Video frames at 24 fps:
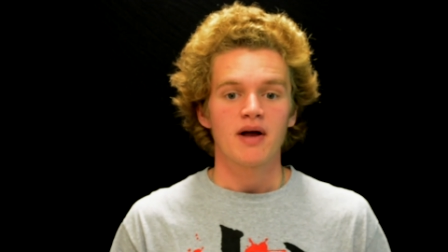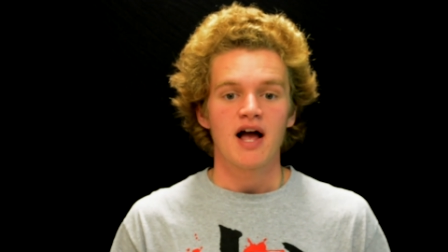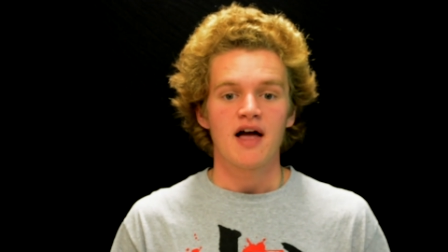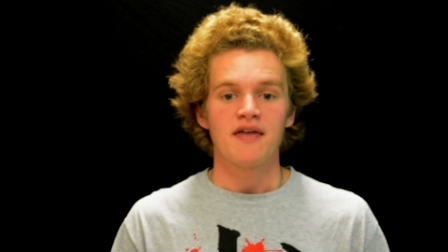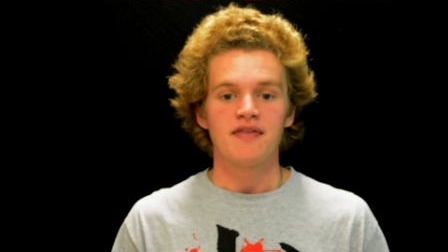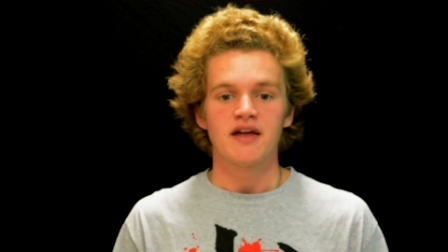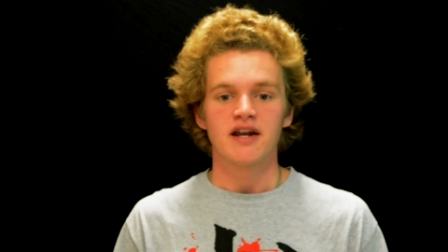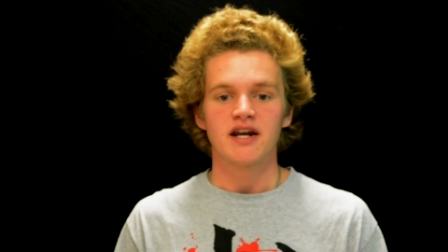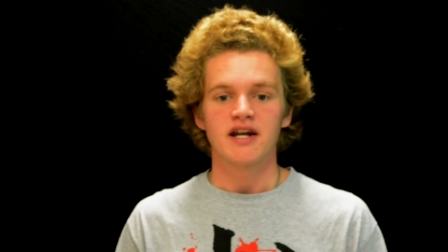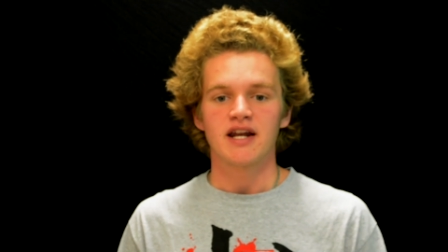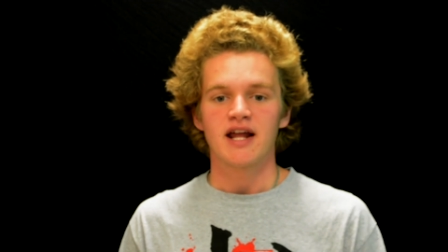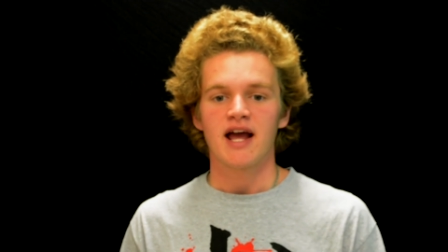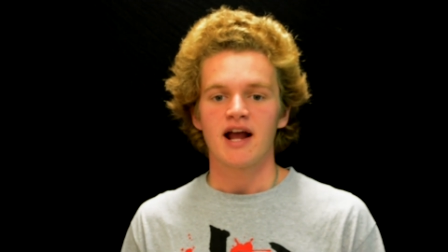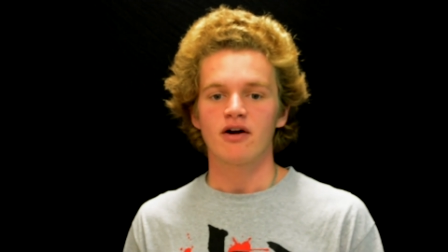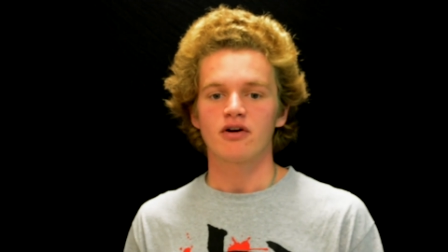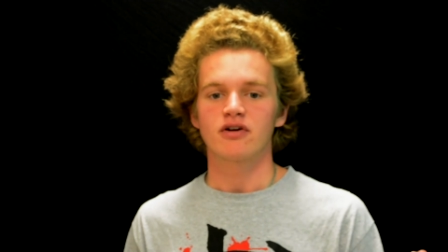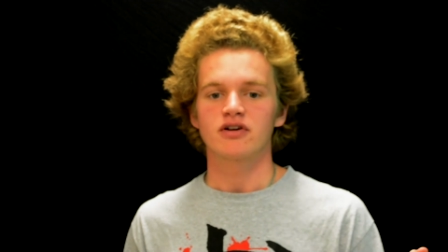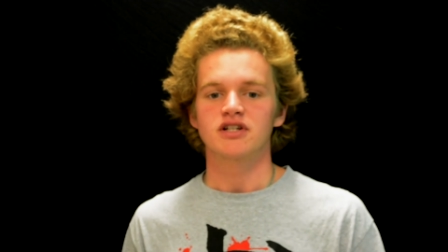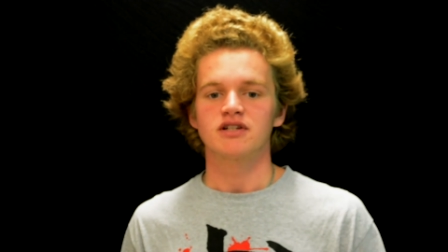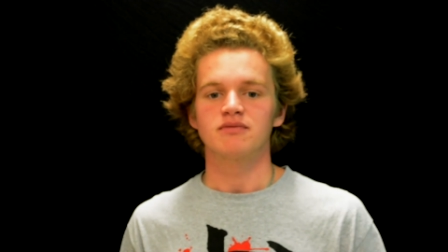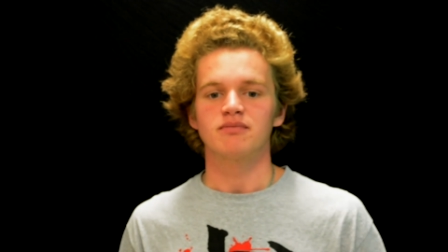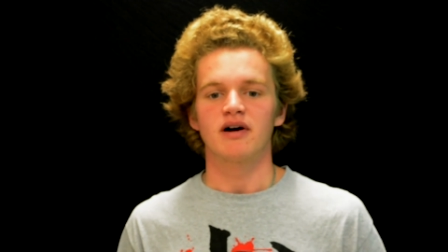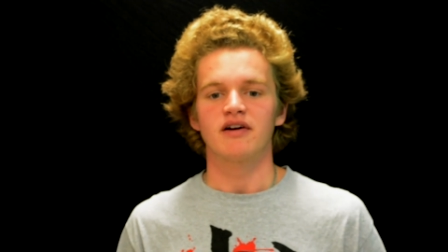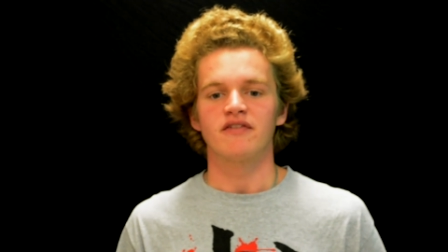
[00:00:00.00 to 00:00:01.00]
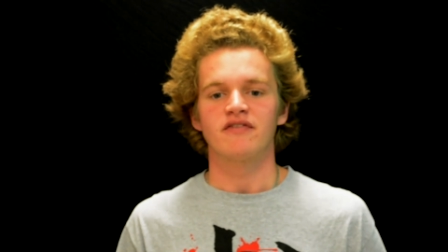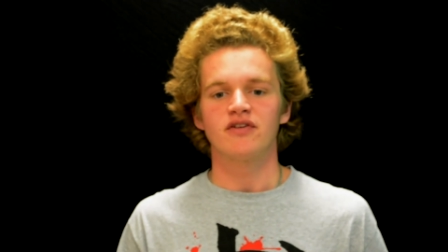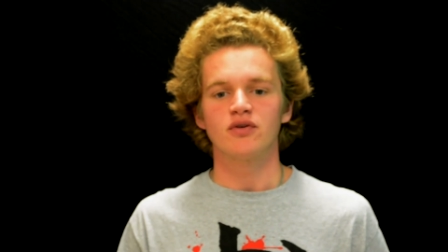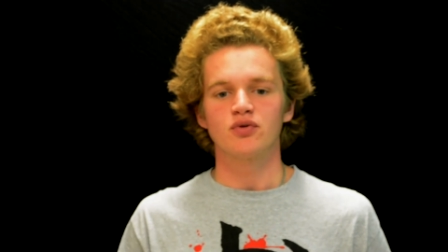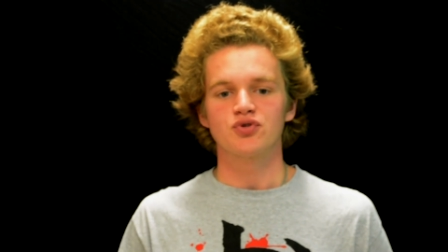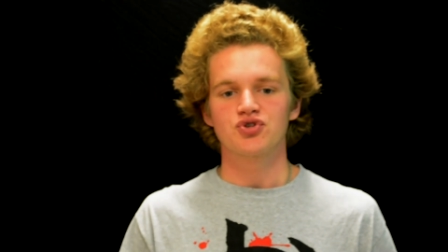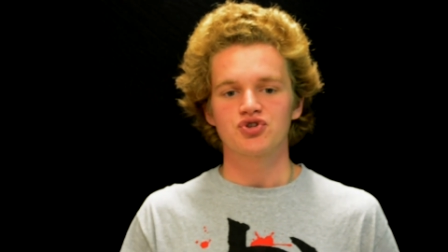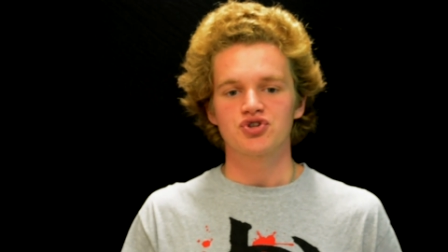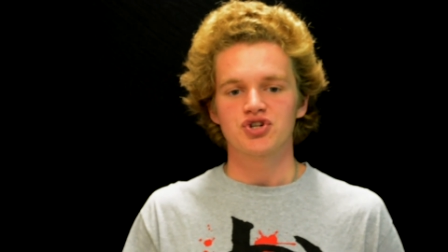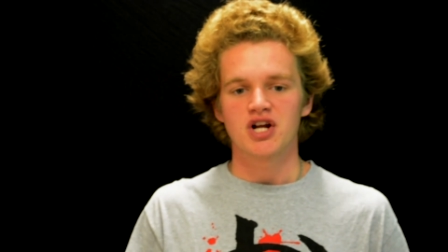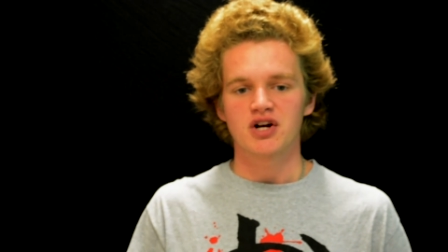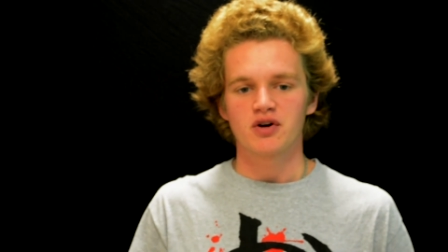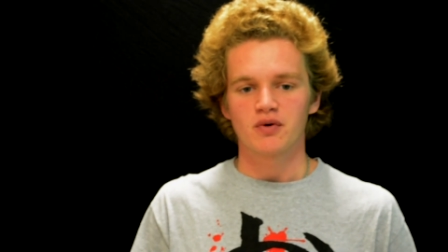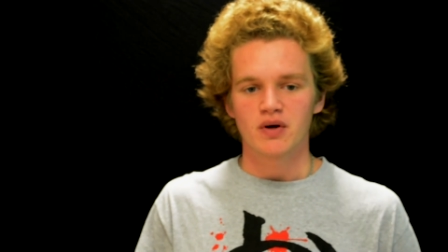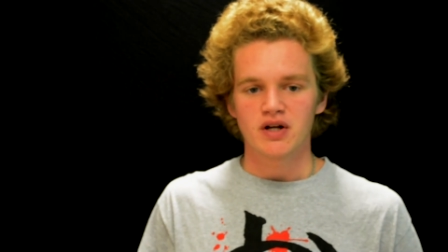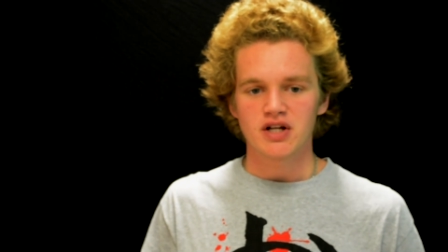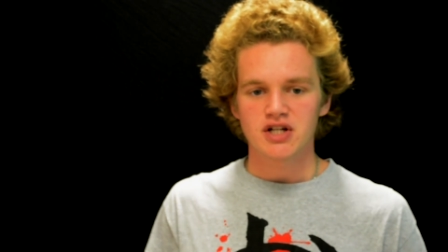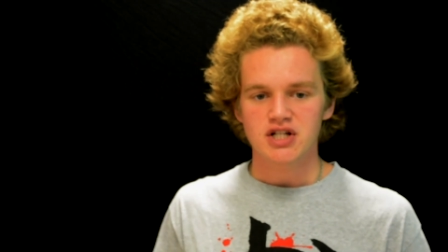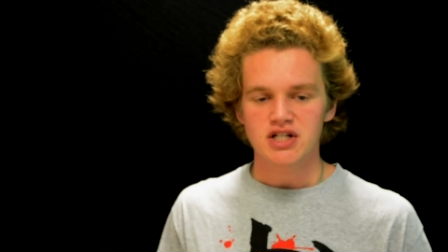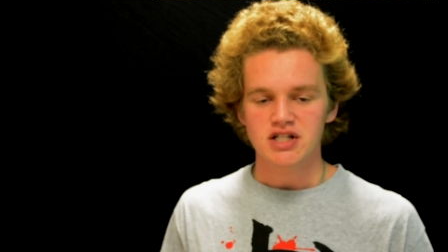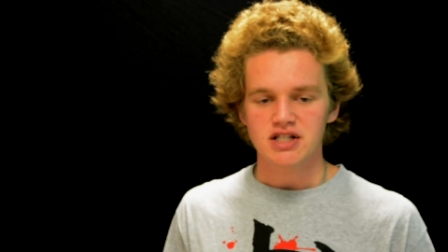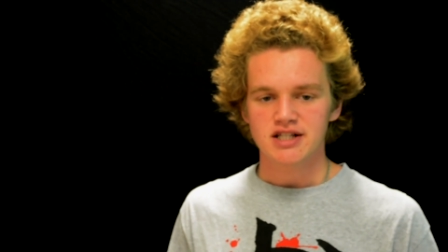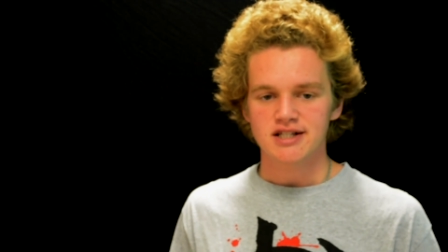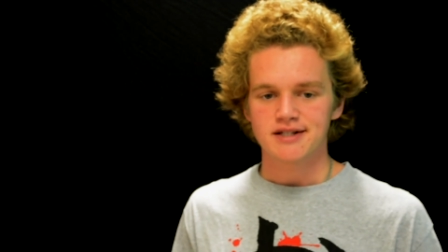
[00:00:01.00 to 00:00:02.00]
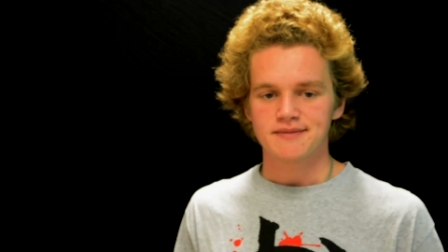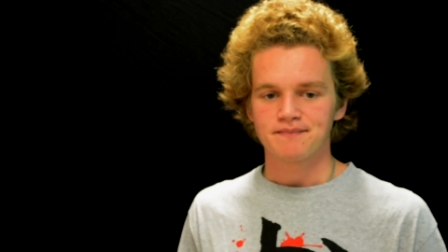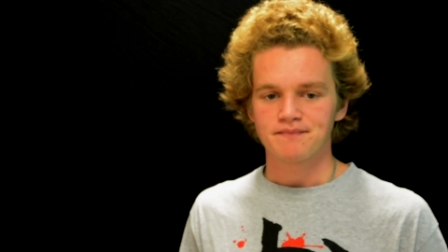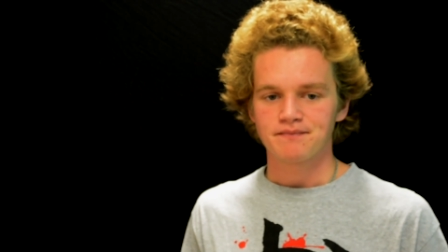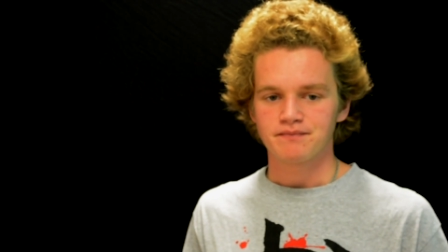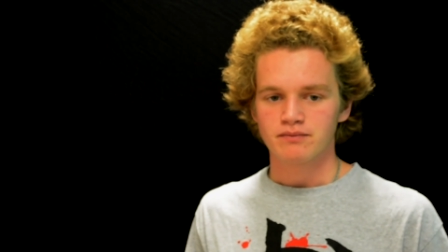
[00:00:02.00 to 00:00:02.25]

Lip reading: and then inherited by future generations.